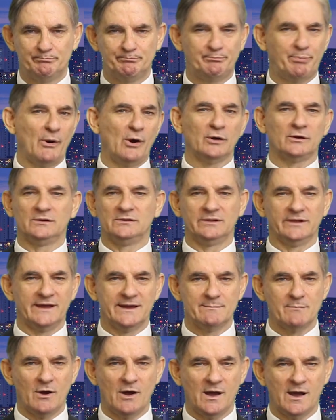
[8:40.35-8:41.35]
boggle
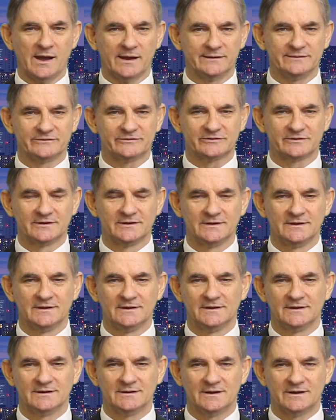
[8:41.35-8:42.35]
their minds,
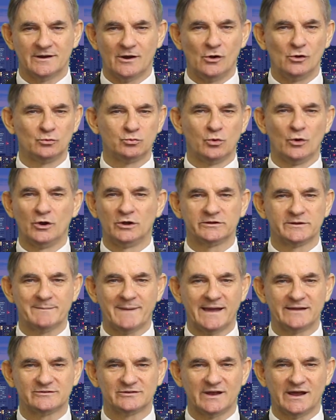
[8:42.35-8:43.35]
old world
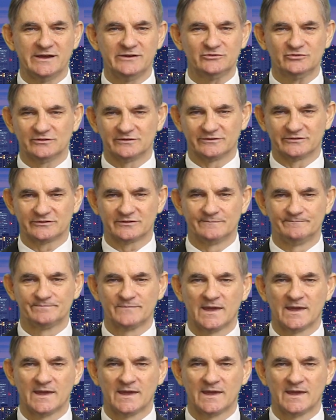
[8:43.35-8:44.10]
imaginations.